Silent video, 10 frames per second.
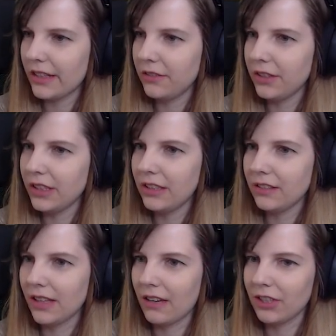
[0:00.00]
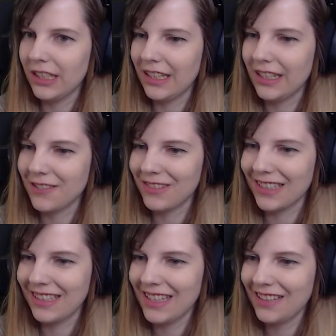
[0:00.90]
and we didn't have an
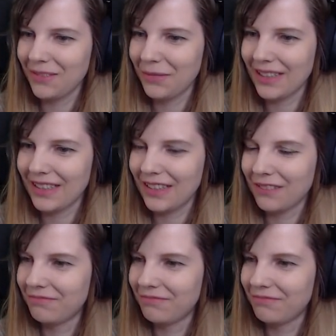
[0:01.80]
engagement yet, but